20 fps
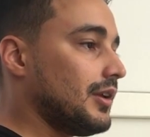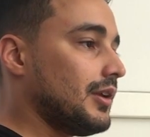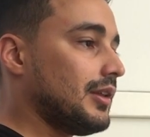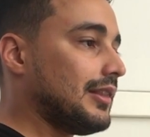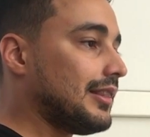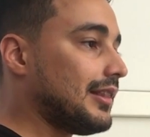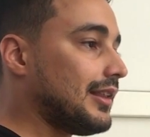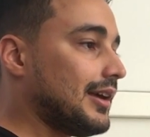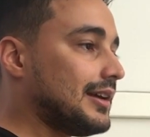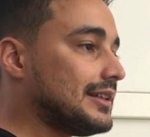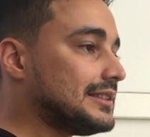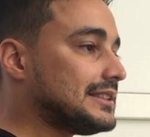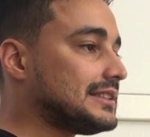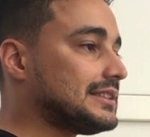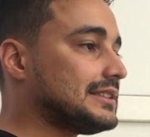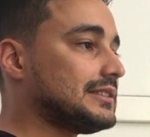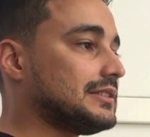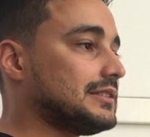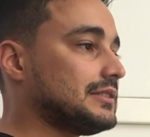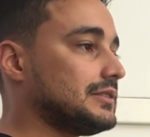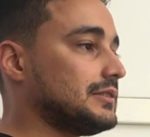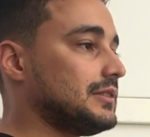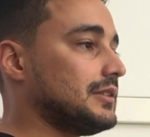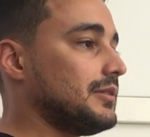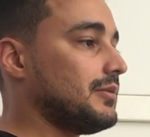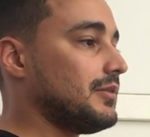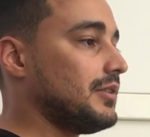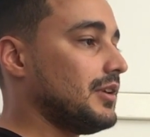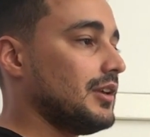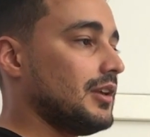less,
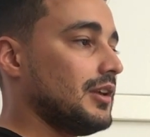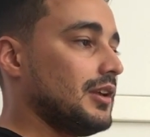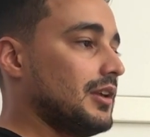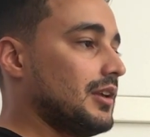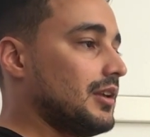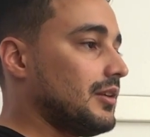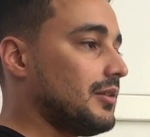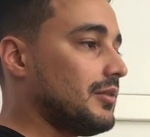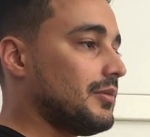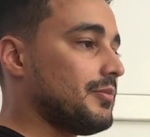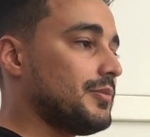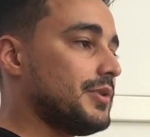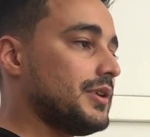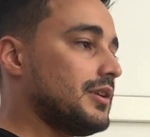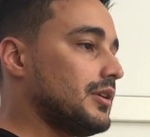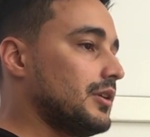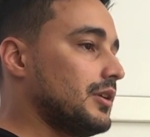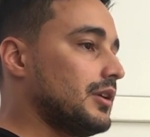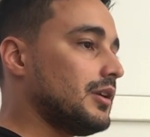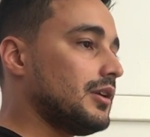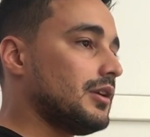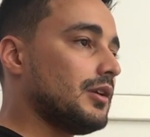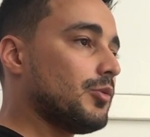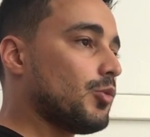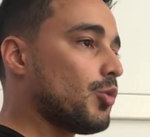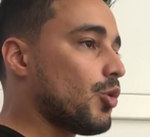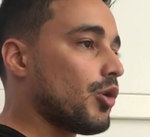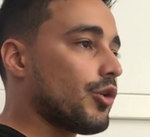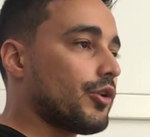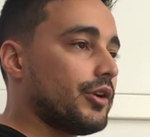be
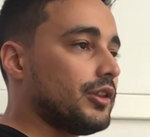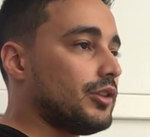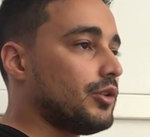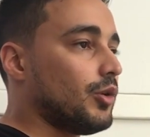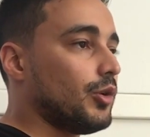worried all